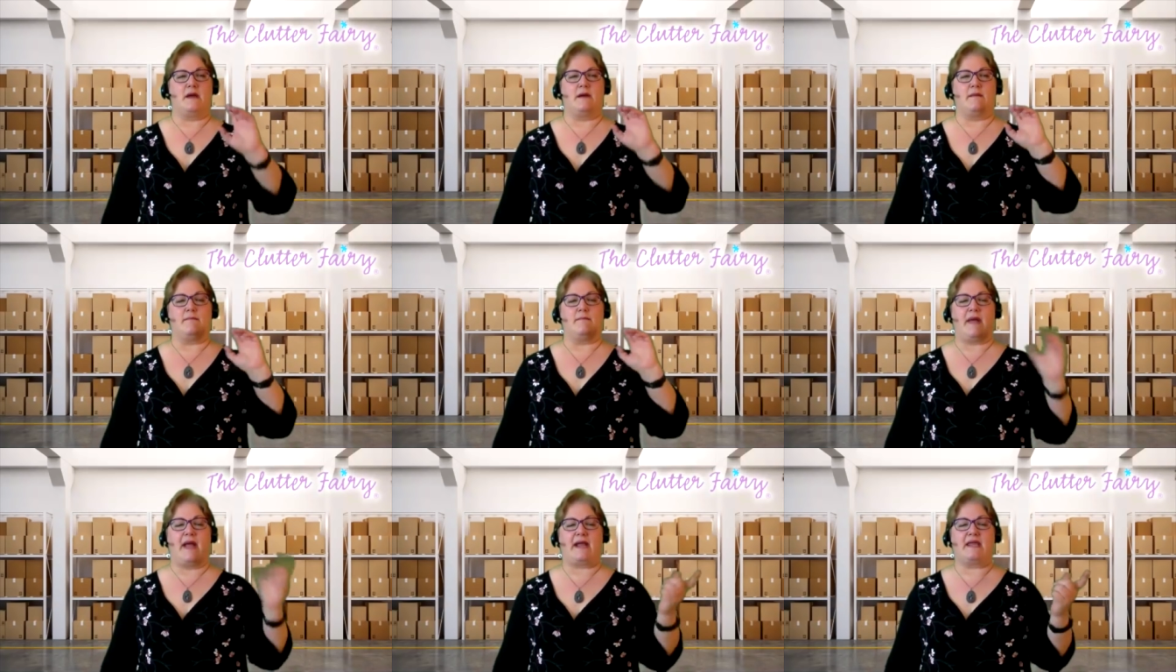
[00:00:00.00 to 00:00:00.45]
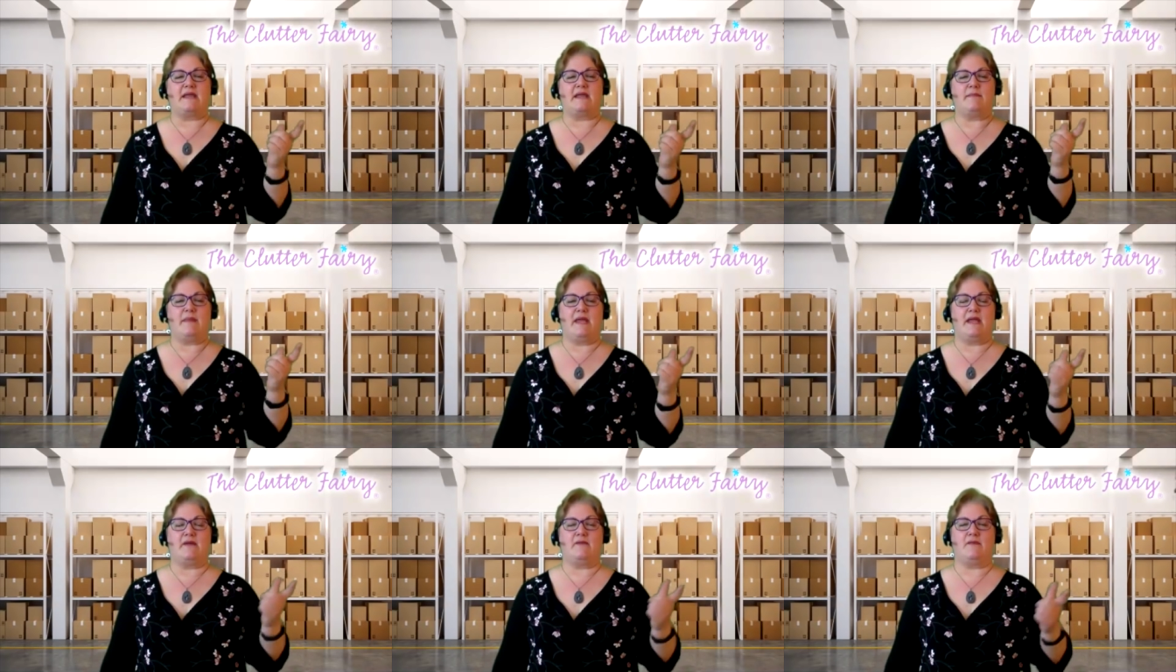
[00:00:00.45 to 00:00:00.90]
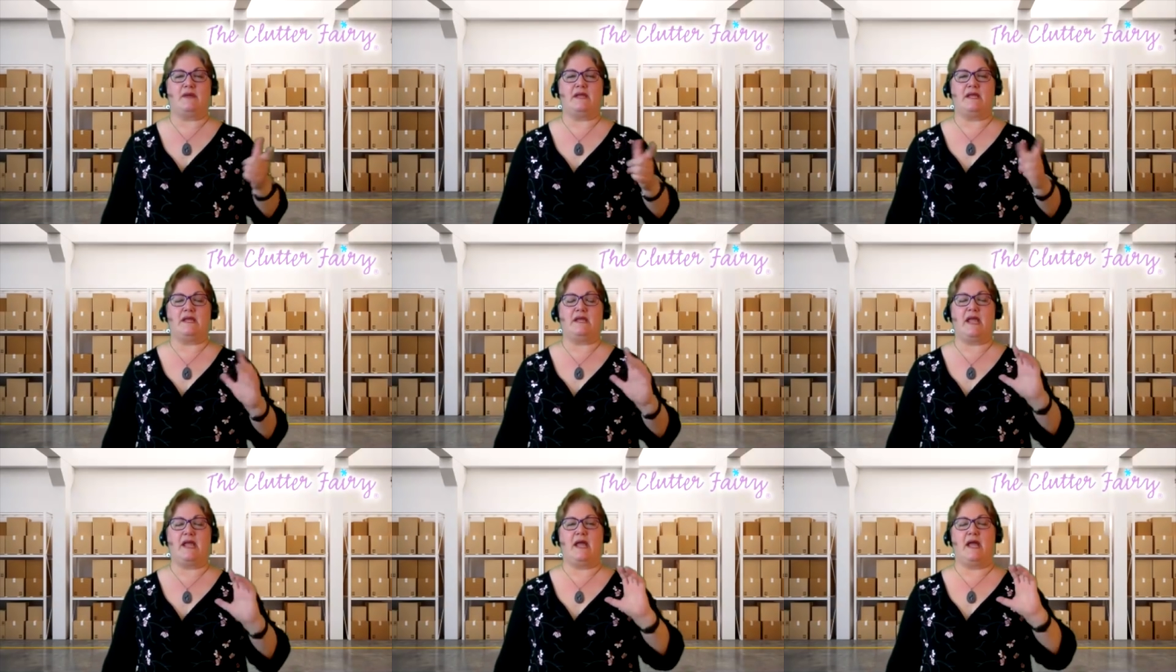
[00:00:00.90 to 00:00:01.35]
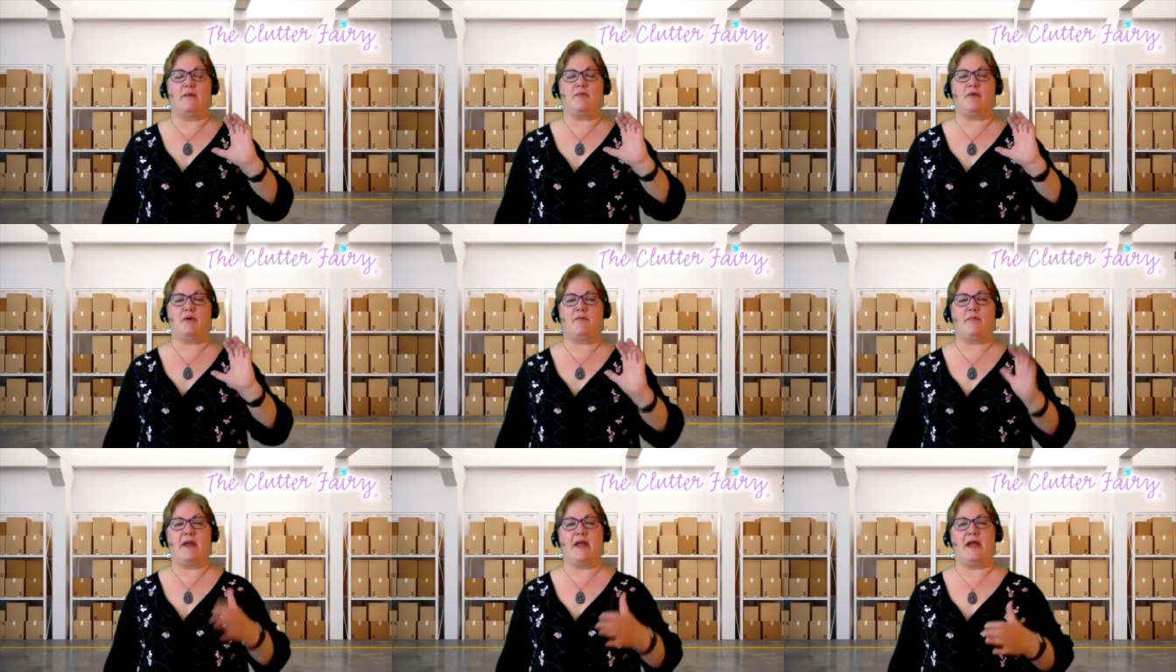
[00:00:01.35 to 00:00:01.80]
Back in May, we
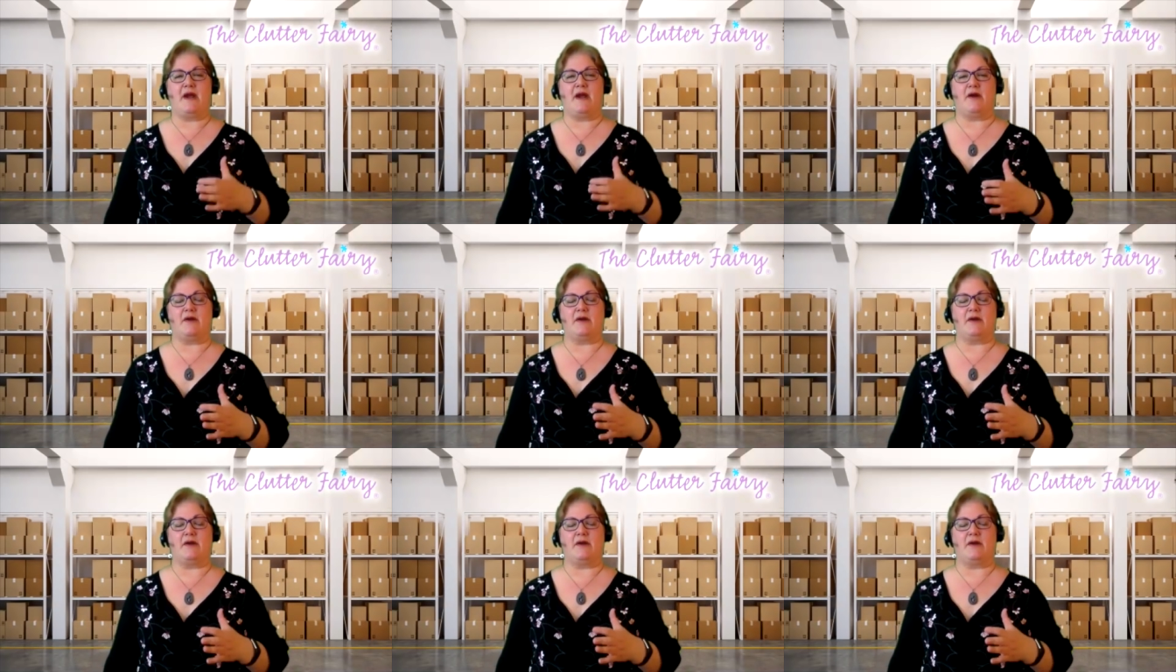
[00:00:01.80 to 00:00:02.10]
prepared